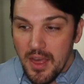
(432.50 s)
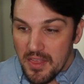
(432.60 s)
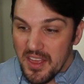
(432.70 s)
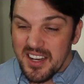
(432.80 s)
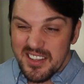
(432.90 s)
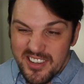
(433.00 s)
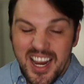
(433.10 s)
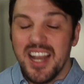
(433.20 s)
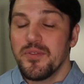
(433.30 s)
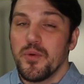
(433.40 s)
Then you're
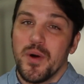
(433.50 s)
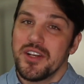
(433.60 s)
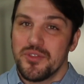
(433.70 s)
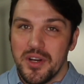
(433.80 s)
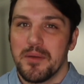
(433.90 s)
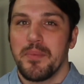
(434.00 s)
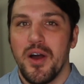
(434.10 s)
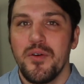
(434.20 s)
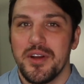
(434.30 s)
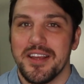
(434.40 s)
kind of a one trick
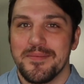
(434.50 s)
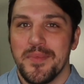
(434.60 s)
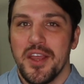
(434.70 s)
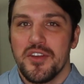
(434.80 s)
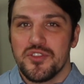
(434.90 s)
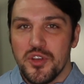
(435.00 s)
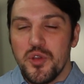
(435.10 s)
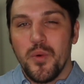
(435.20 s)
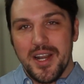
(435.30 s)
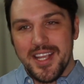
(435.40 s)
pony so
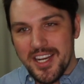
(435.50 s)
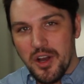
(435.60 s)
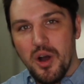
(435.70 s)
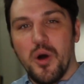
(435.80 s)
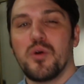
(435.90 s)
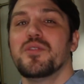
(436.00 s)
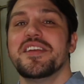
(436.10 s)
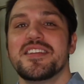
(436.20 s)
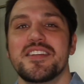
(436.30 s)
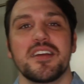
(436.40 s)
you want to get a
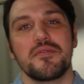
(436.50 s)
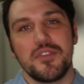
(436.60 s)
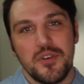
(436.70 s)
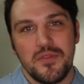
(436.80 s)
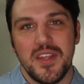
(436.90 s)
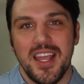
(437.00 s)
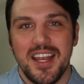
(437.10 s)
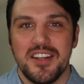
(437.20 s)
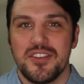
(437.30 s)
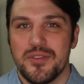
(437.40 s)
holistic view of the
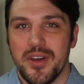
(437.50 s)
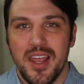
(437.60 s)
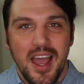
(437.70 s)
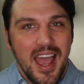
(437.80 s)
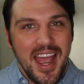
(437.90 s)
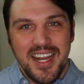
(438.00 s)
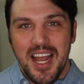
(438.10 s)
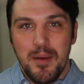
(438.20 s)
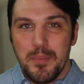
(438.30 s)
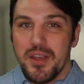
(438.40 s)
industry and
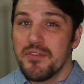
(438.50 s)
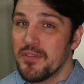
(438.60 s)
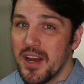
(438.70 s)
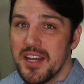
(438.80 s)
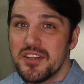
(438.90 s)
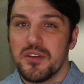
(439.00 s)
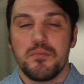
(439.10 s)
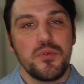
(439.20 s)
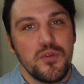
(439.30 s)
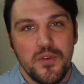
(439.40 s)
not be afraid to
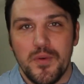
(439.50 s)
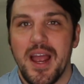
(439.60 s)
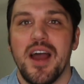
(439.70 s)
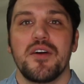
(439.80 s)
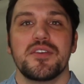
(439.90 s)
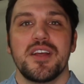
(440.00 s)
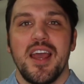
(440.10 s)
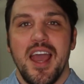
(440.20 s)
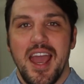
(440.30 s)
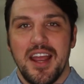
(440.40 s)
move around
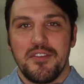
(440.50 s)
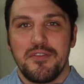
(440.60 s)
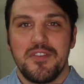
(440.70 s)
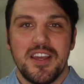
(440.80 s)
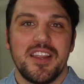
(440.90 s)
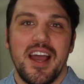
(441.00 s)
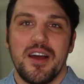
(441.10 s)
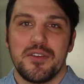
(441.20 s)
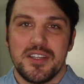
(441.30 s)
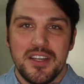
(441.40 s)
and feel
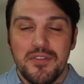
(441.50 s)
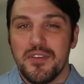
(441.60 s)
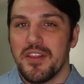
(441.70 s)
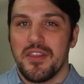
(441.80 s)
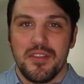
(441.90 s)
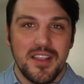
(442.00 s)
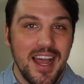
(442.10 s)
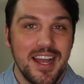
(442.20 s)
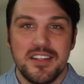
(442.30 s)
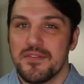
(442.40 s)
out different
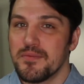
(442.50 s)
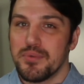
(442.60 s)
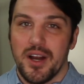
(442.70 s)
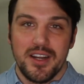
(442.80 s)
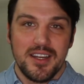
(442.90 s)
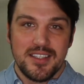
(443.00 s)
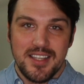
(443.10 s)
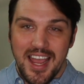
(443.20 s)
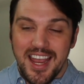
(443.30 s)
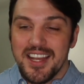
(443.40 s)
kinds of
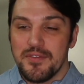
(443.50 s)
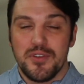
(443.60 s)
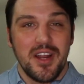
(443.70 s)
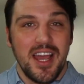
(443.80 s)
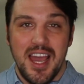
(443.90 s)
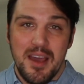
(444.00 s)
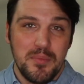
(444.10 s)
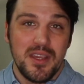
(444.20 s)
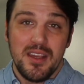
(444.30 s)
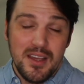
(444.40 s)
products. And if you're not
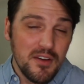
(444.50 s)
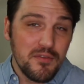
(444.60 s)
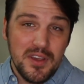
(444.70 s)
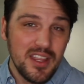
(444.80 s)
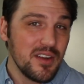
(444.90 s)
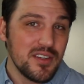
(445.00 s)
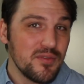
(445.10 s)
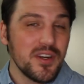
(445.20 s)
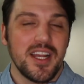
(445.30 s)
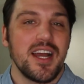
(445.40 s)
happy, feel out
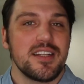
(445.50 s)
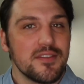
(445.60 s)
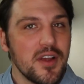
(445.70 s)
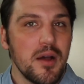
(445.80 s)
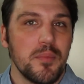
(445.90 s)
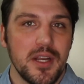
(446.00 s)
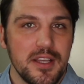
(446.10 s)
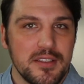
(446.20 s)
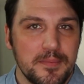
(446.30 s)
different kinds of companies.